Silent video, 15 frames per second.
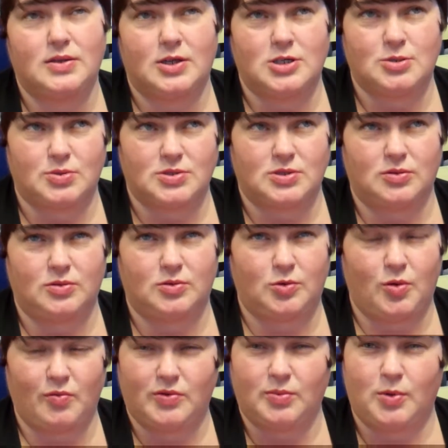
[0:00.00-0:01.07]
and she wasn't
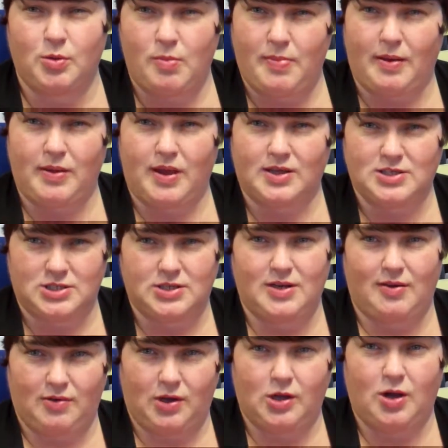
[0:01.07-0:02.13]
comfortable coming back yet because she didn't
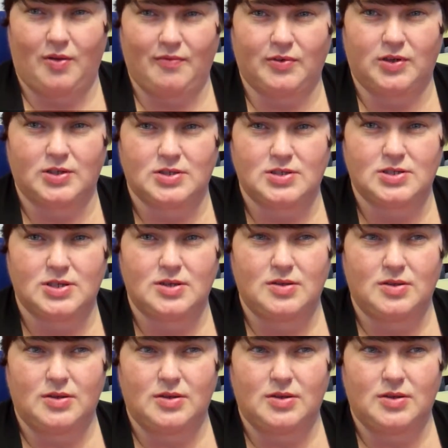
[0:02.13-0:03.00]
have a lot of confidence,